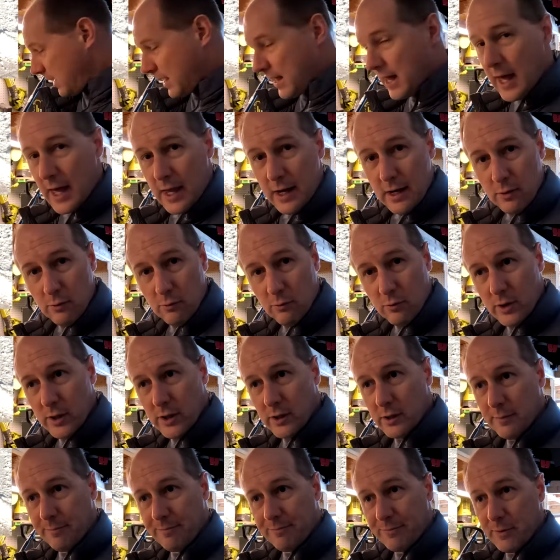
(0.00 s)
And
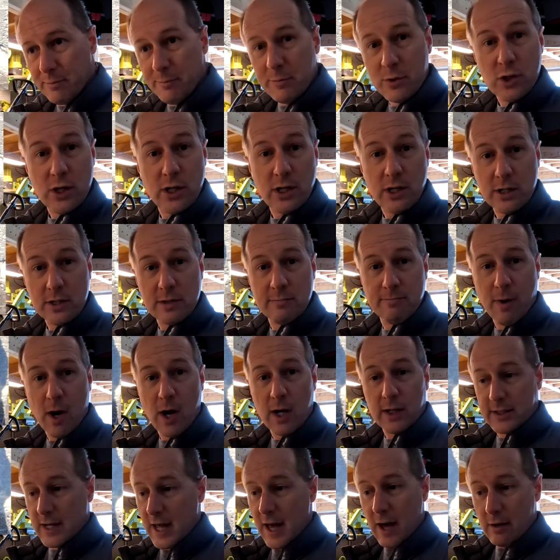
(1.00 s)
the machine doesn't
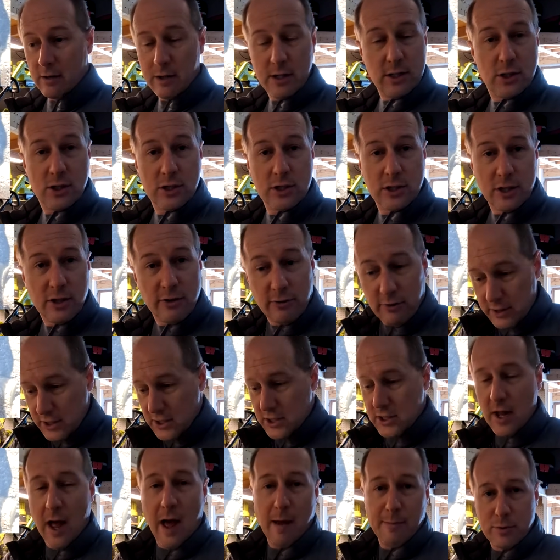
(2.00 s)
bog down, it just literally
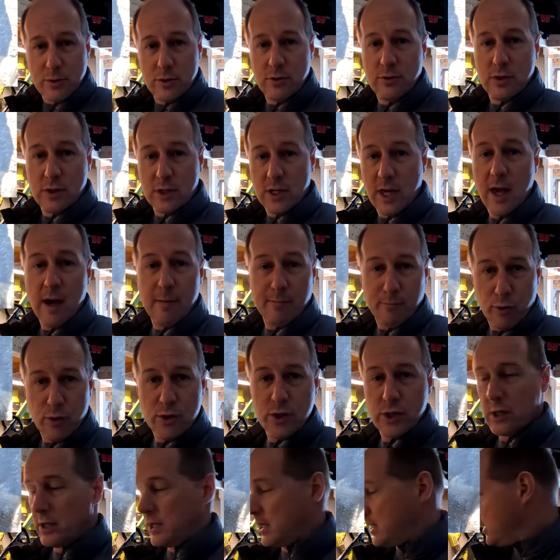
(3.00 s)
stops. You just can't
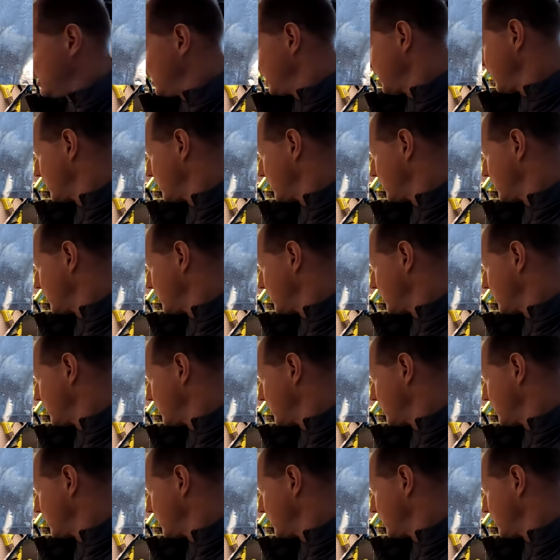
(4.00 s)
push it into